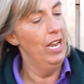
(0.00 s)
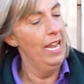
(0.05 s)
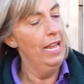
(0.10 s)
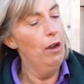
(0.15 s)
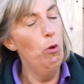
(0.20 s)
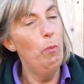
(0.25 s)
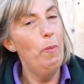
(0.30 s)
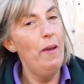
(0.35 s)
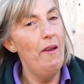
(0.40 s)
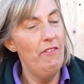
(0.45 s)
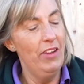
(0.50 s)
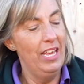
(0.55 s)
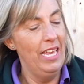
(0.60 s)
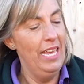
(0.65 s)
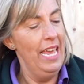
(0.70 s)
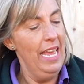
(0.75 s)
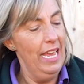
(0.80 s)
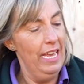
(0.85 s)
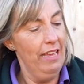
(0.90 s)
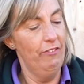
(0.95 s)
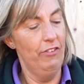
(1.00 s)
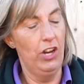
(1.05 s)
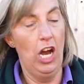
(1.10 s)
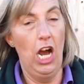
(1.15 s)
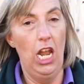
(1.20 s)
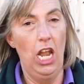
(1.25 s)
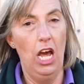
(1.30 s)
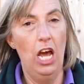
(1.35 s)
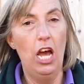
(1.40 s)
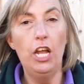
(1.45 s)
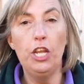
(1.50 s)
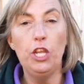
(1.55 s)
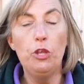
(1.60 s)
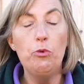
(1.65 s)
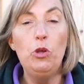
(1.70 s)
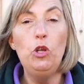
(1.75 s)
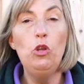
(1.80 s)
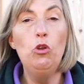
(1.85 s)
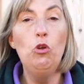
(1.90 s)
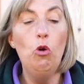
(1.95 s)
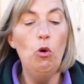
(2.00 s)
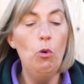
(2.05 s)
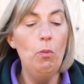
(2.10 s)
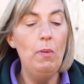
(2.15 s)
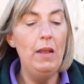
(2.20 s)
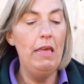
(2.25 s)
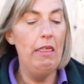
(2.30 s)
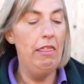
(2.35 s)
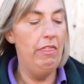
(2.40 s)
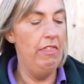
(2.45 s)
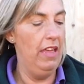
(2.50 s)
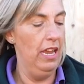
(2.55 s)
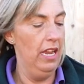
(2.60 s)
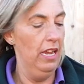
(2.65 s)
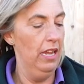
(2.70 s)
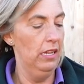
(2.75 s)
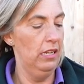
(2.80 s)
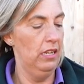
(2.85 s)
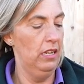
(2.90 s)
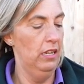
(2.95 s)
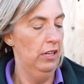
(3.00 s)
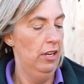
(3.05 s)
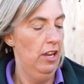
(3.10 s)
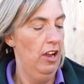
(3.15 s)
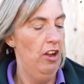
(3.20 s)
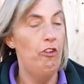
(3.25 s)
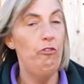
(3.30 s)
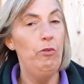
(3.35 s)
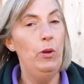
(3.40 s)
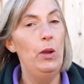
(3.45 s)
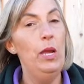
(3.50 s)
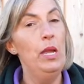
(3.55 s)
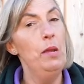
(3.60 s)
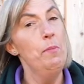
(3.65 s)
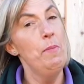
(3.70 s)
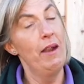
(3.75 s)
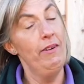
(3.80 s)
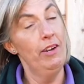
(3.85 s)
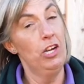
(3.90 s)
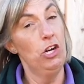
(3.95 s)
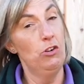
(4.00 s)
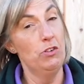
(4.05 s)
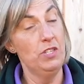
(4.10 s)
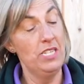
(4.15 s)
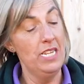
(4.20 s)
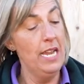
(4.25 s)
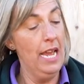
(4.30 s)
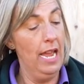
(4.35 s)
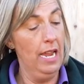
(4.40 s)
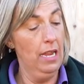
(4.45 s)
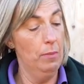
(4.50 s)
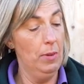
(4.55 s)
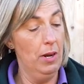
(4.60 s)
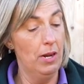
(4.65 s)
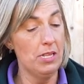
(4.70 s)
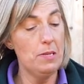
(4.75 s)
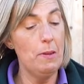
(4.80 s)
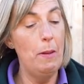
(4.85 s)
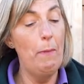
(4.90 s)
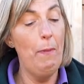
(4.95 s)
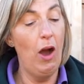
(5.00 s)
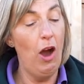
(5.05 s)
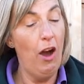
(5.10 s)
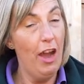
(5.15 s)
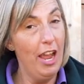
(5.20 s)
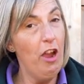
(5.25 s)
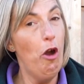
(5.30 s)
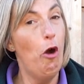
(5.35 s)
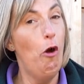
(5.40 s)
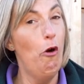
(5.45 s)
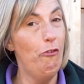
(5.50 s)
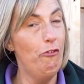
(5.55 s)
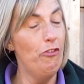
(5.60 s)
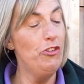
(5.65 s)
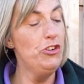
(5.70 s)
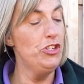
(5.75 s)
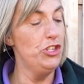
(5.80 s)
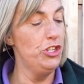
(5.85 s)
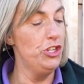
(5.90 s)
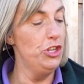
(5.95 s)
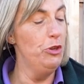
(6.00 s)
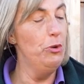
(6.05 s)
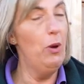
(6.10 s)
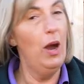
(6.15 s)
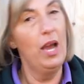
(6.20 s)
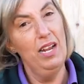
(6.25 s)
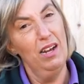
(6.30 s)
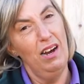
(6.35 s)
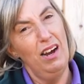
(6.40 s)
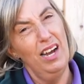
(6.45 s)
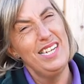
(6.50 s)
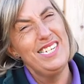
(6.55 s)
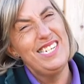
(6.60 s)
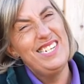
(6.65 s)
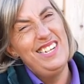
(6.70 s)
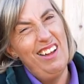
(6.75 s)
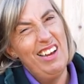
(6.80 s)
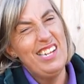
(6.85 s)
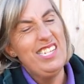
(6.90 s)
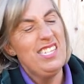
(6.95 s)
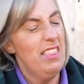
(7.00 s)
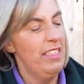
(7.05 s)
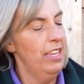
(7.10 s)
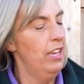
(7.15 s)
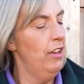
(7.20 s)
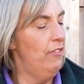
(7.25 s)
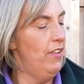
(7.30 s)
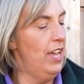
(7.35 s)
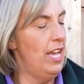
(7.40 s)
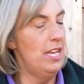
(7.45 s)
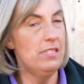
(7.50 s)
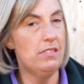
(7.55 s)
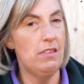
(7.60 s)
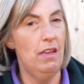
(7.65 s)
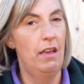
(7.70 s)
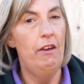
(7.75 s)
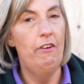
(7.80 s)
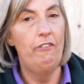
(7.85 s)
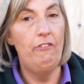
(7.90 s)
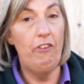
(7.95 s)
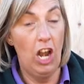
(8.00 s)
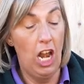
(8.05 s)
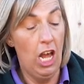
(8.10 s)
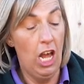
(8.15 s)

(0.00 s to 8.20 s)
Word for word: a little bit of a kick of colour and you wouldn't normally think of putting marigolds in hanging basket, but I often do. I, I like to think of it as for